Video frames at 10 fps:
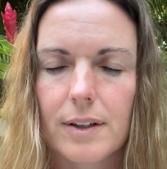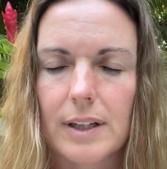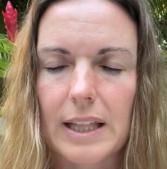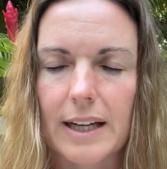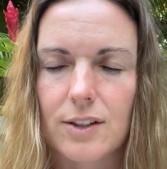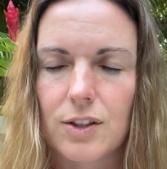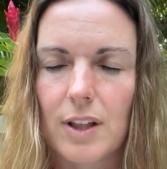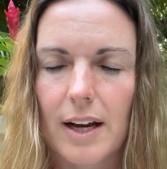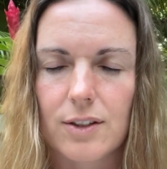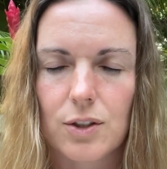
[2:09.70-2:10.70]
And let's do
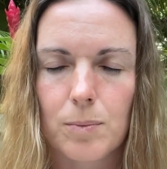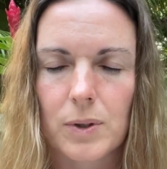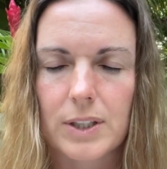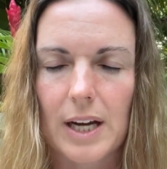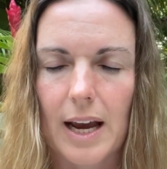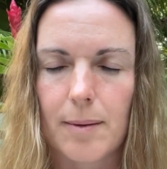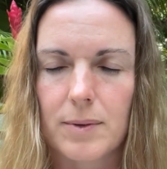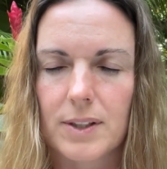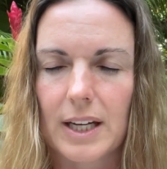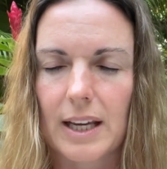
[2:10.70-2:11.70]
that 2 more
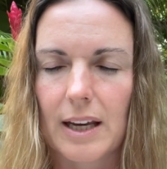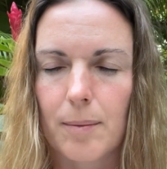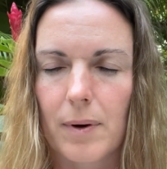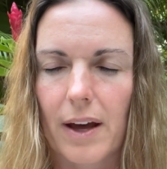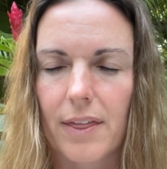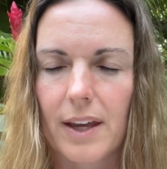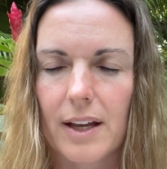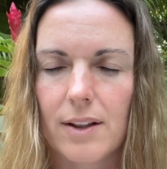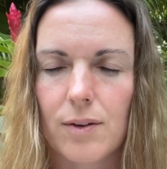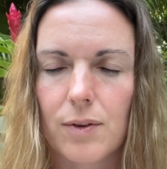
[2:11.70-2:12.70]
times, taking a breath
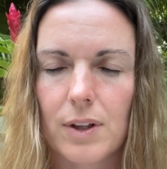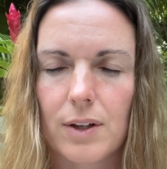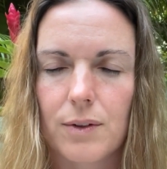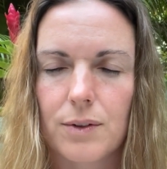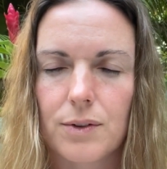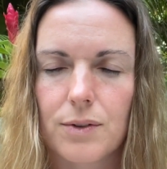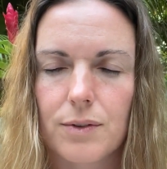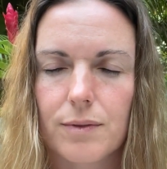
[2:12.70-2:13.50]
in through the nose,